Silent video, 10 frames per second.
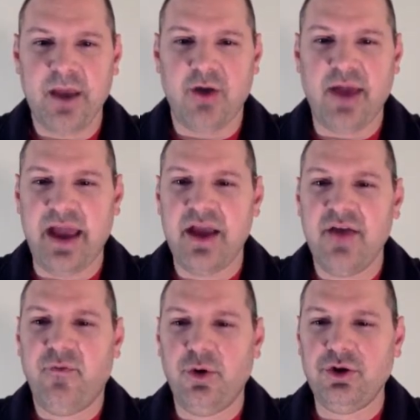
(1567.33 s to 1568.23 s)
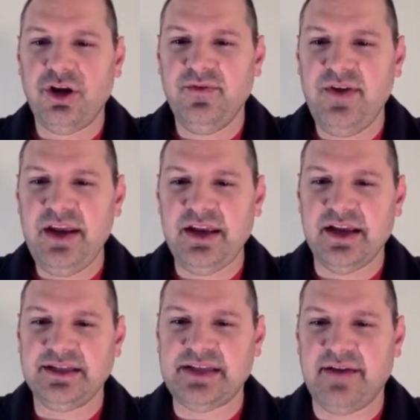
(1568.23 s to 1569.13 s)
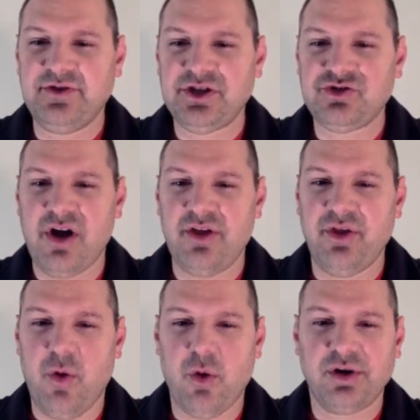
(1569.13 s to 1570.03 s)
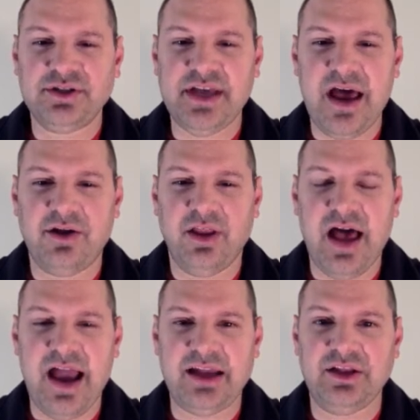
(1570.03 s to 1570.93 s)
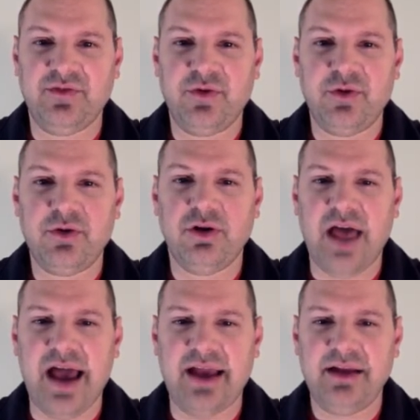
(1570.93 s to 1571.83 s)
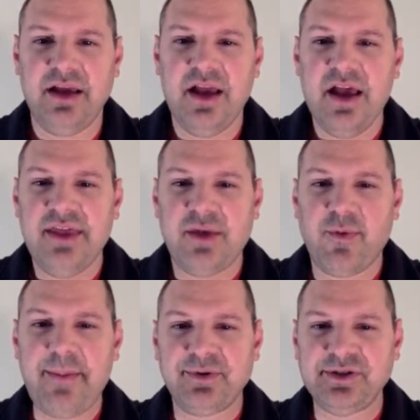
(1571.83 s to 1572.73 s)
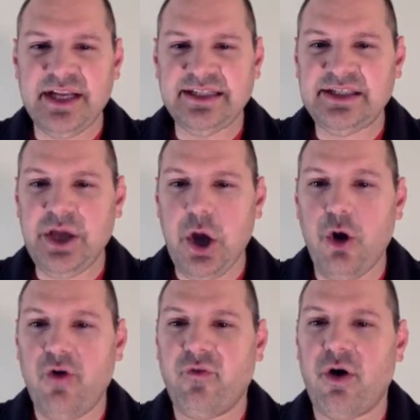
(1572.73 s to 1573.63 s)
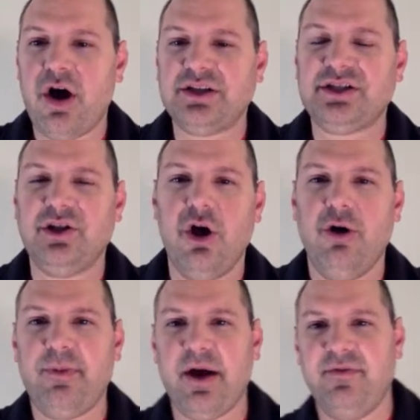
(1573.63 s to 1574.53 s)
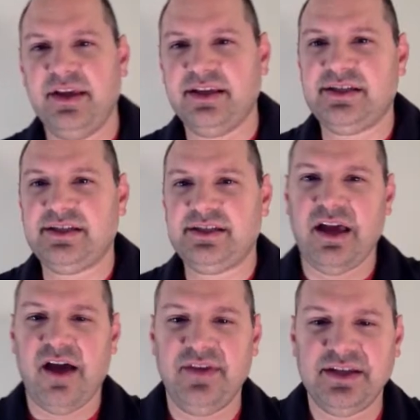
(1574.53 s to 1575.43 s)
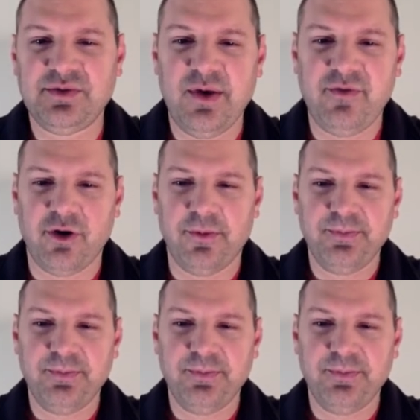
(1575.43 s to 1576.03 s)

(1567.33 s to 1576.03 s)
Okay, for your convenience, I've just drawn the horizontal line and the vertical line that represents the overall slope of this river.